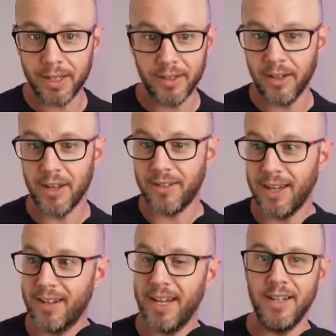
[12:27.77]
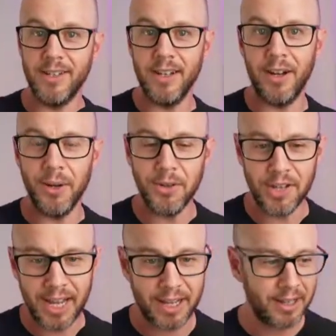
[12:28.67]
They take you to your
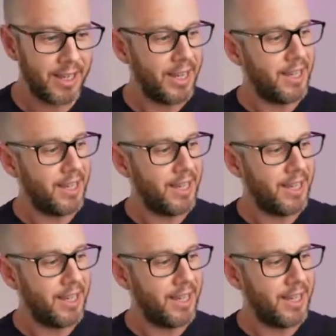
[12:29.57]
hotel,